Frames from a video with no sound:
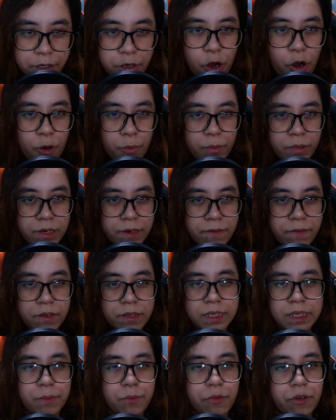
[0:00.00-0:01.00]
common for
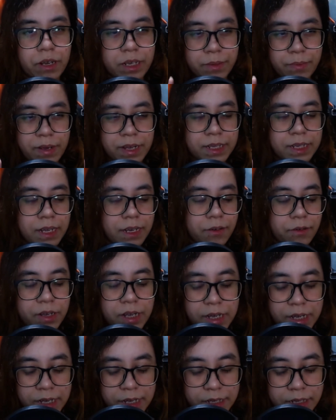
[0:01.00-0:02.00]
samurais back then,
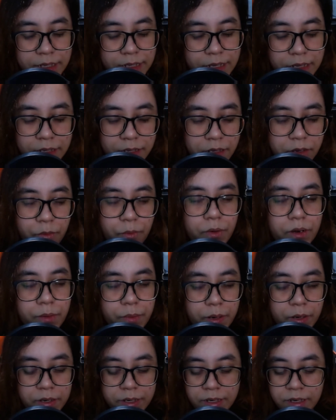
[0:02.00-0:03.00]
okay? Don't worry
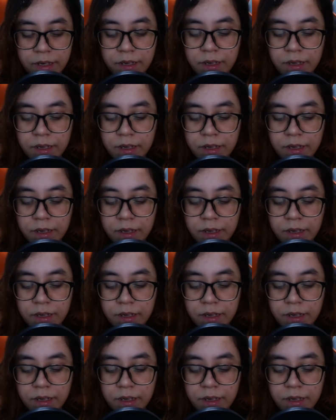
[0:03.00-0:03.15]
about it.